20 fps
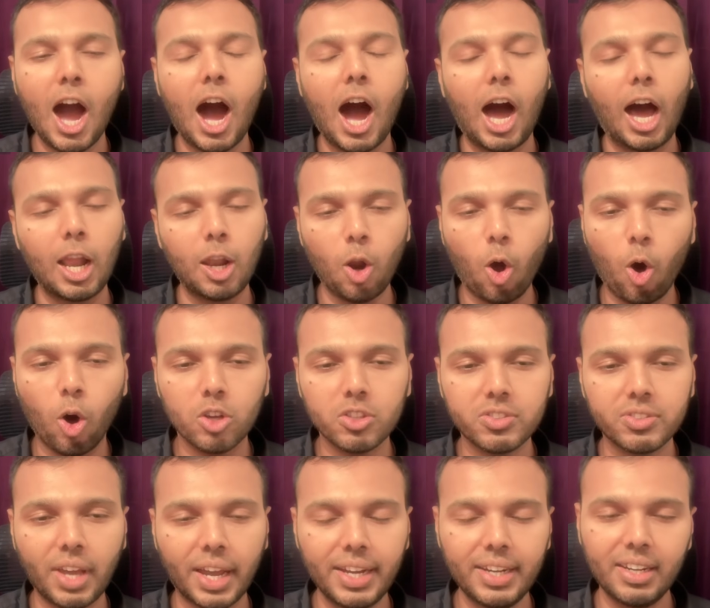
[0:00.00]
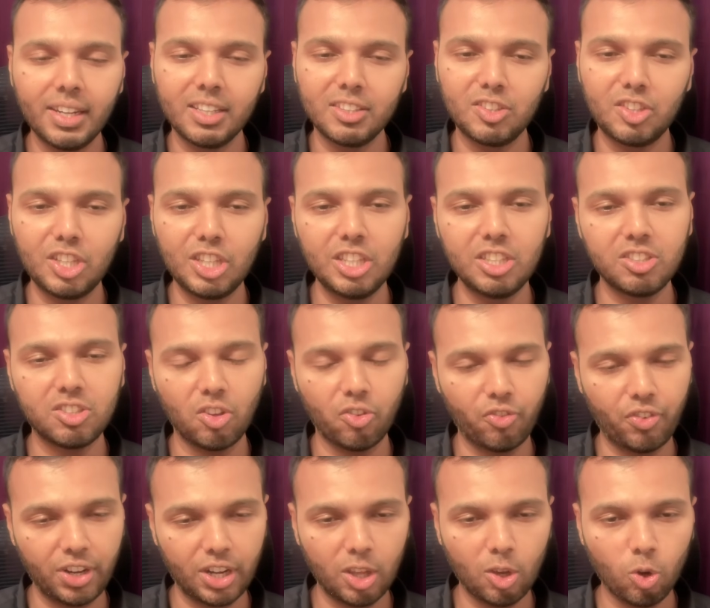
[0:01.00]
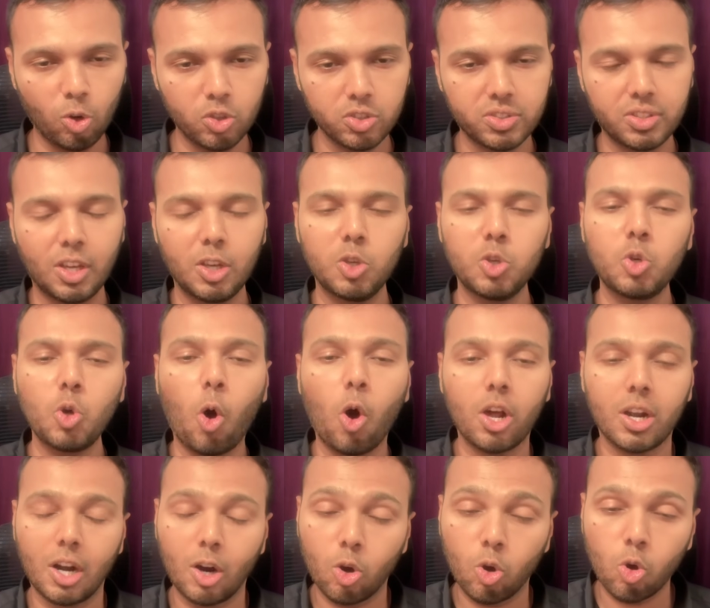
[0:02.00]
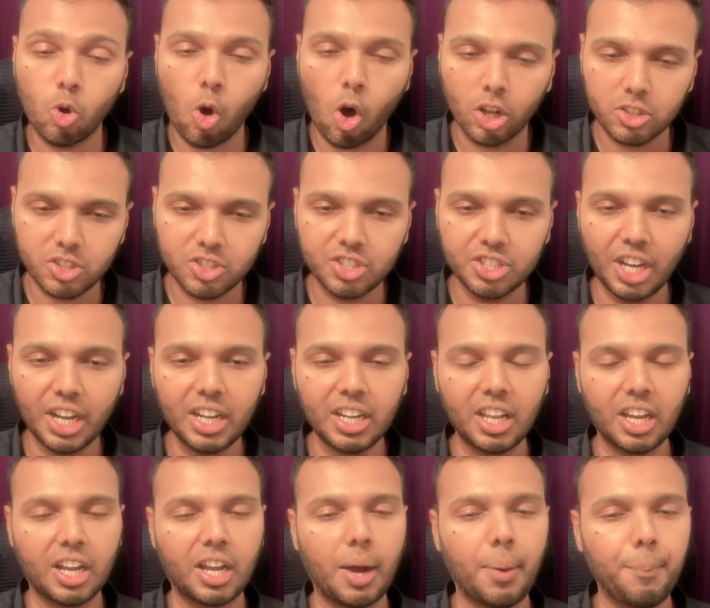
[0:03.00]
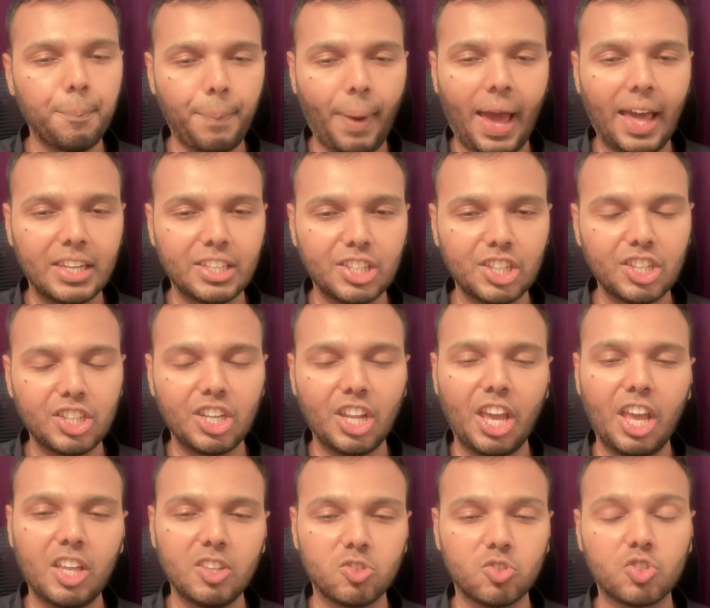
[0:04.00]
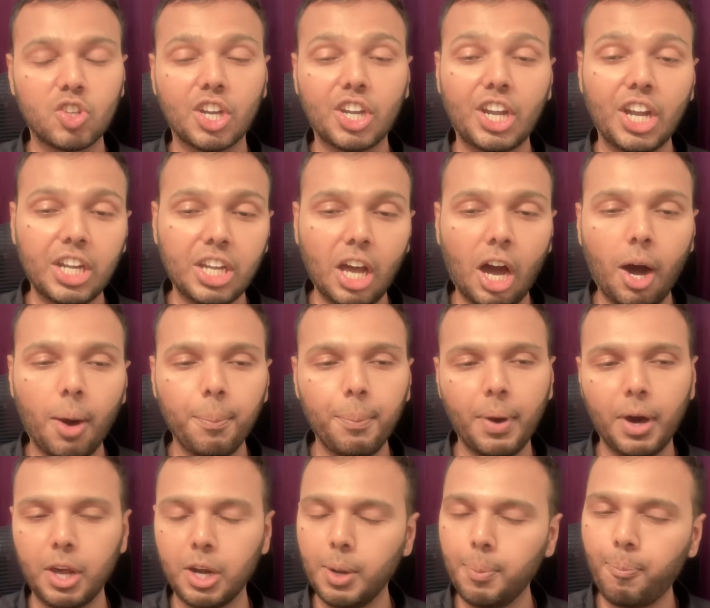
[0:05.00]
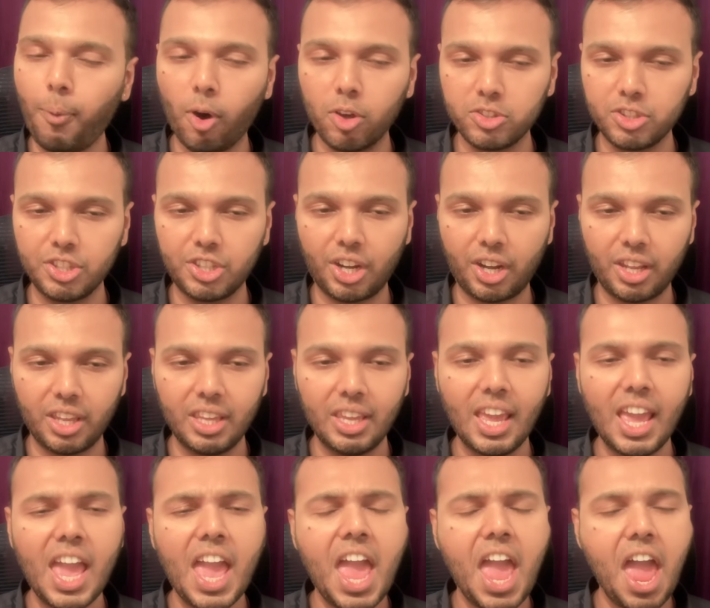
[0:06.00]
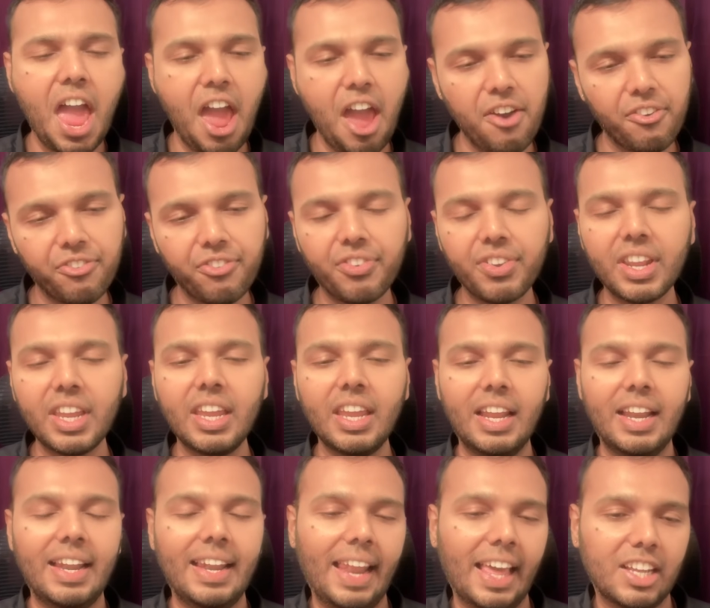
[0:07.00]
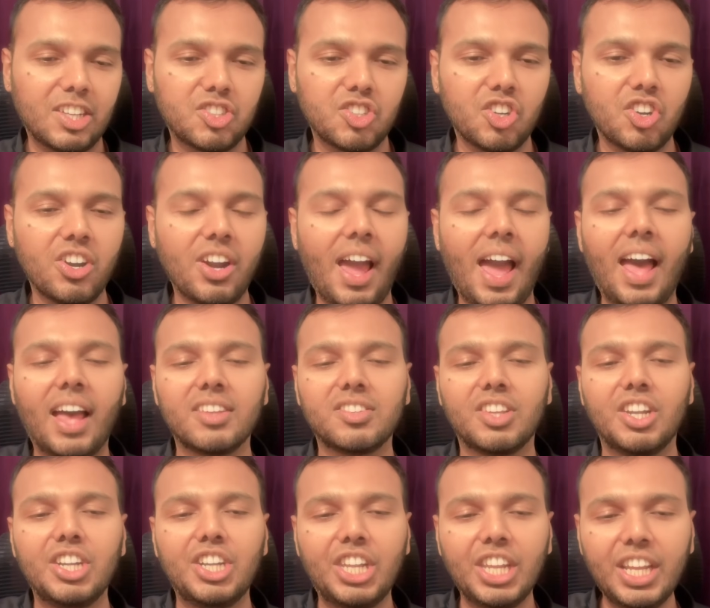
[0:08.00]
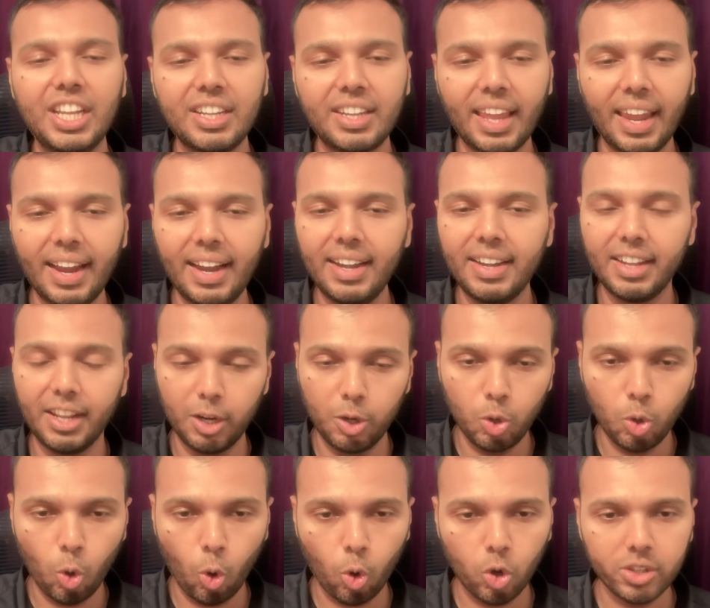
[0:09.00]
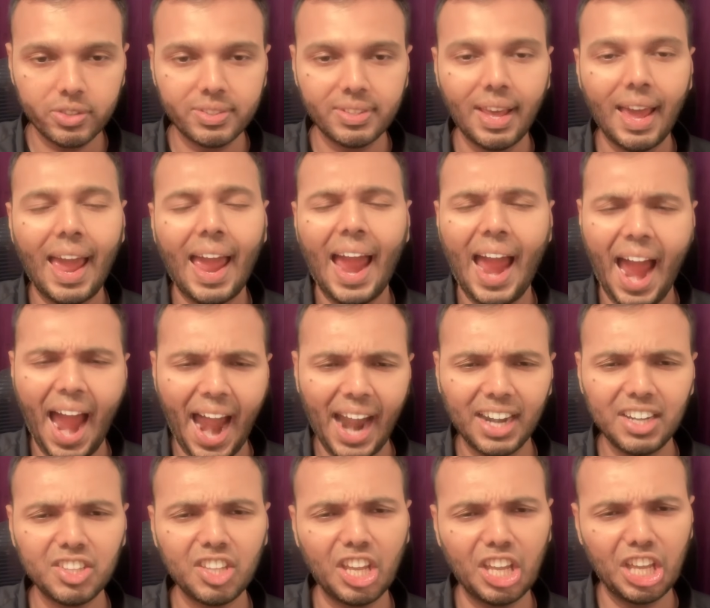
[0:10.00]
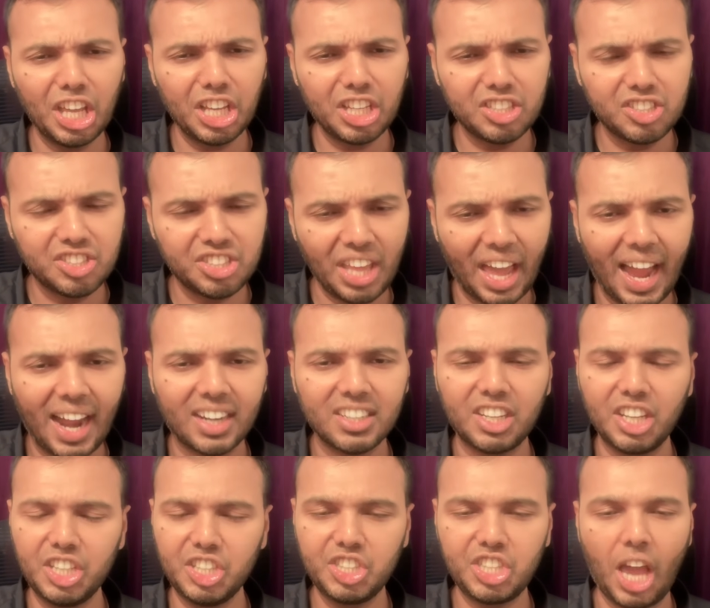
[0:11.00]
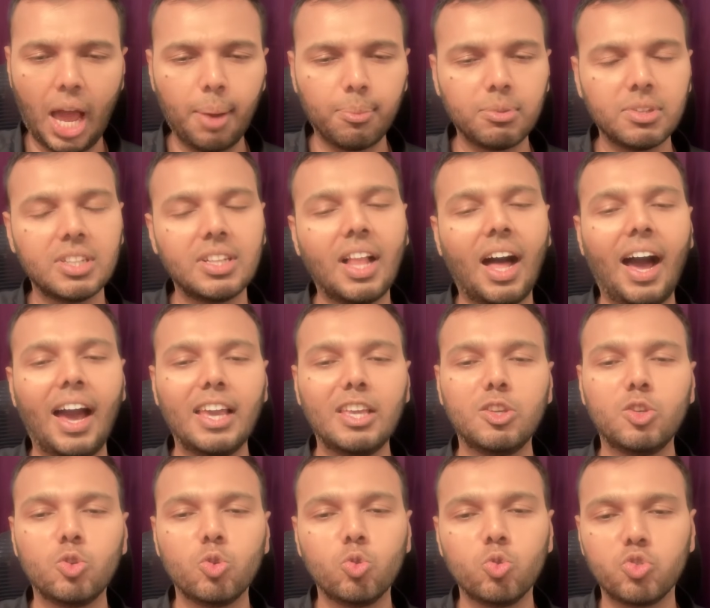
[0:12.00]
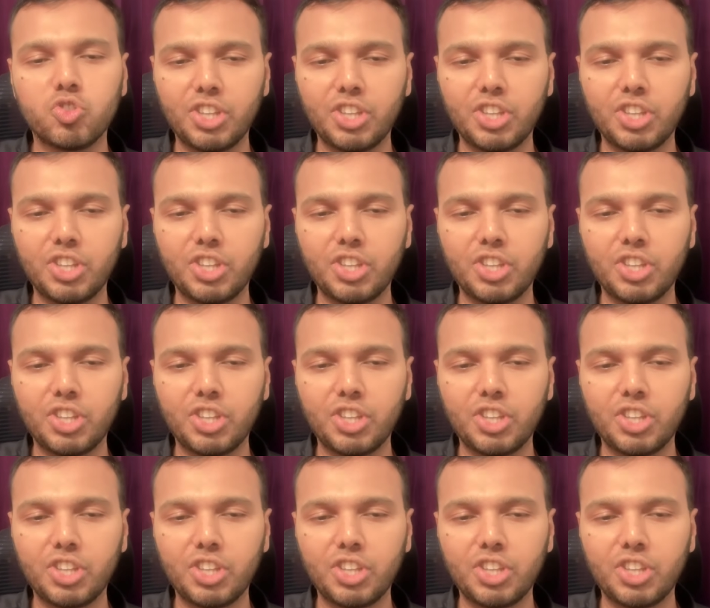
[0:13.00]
Alongside these videos, your constant companion is the GitHub repository. Every lecture has detailed notes and the exact YAML I use